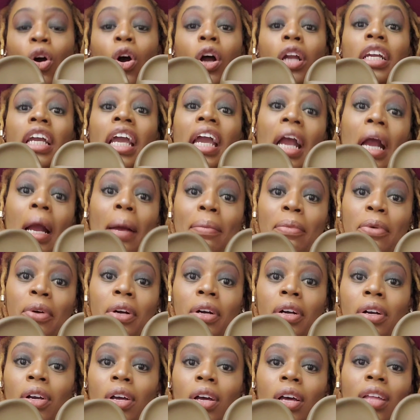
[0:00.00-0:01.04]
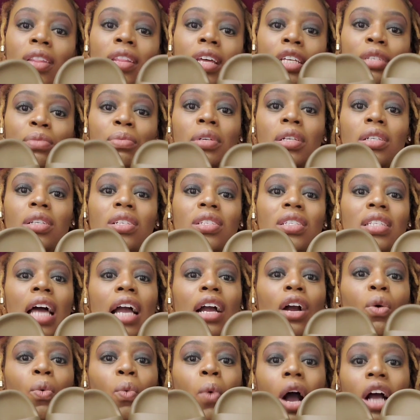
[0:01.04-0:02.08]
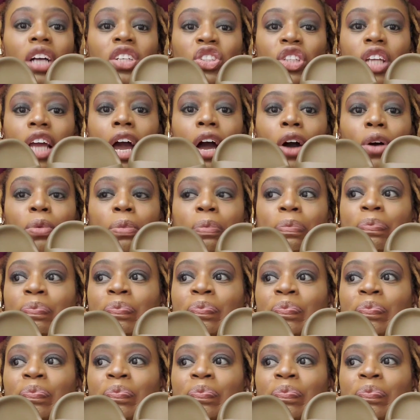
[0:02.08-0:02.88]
On camera, that's what it looks like, a washed out